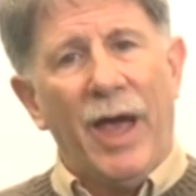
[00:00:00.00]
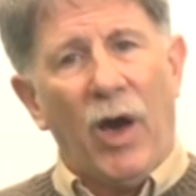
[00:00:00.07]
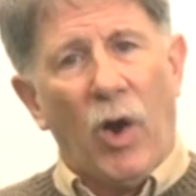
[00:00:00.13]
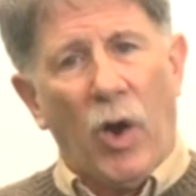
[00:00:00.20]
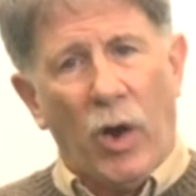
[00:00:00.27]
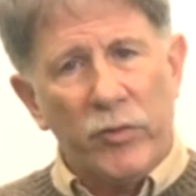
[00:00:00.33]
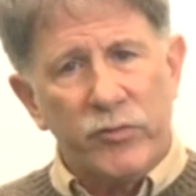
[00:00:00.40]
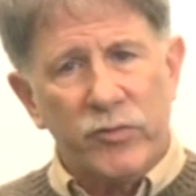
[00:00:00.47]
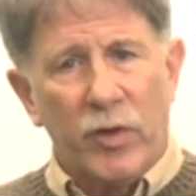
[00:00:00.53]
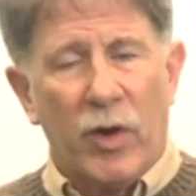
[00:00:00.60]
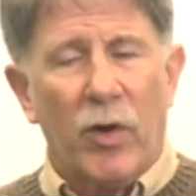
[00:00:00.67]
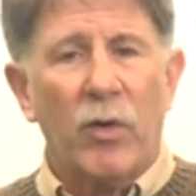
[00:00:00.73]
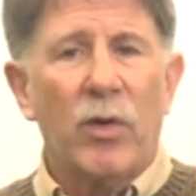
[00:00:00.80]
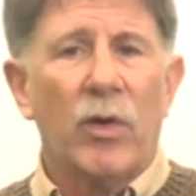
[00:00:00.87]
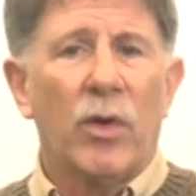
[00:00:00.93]

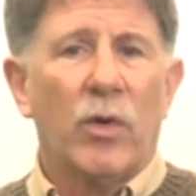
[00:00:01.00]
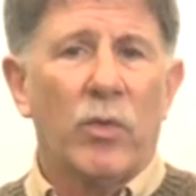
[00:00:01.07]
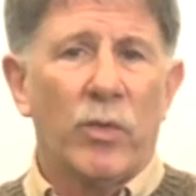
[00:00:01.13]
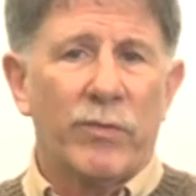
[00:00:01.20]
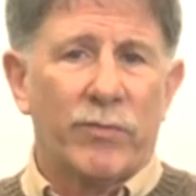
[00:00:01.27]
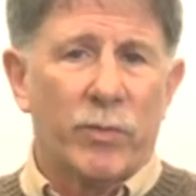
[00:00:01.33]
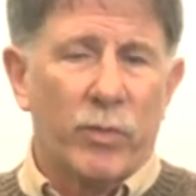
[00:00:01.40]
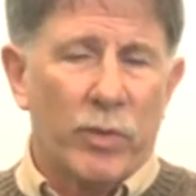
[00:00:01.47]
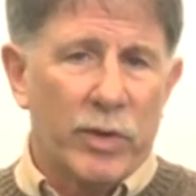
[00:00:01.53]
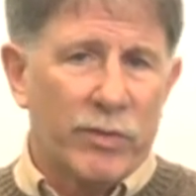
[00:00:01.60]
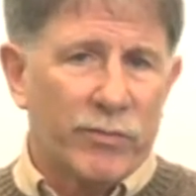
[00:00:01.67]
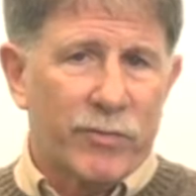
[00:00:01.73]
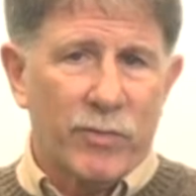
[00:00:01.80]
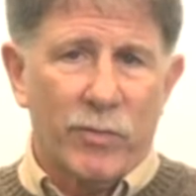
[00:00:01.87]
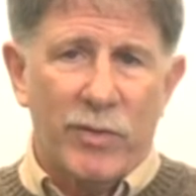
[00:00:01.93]
Also,
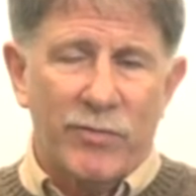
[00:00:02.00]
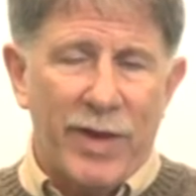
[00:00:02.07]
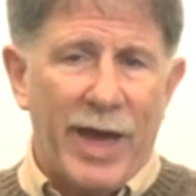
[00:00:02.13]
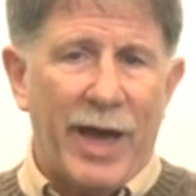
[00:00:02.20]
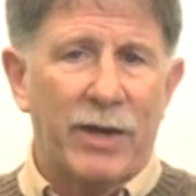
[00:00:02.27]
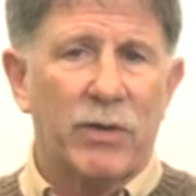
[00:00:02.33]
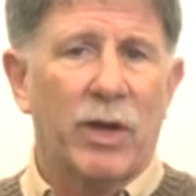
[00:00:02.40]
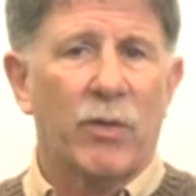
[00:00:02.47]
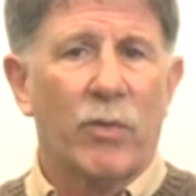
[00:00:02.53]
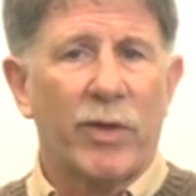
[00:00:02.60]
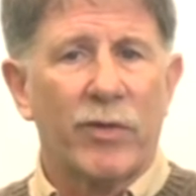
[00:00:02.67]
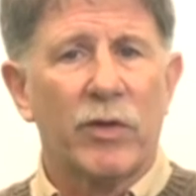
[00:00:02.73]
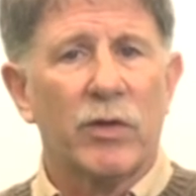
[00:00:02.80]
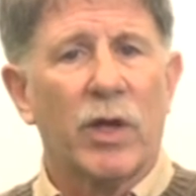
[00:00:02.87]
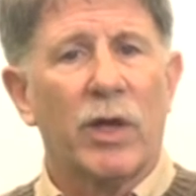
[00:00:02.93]
we've had
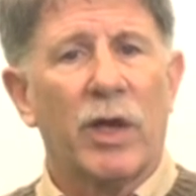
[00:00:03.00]
really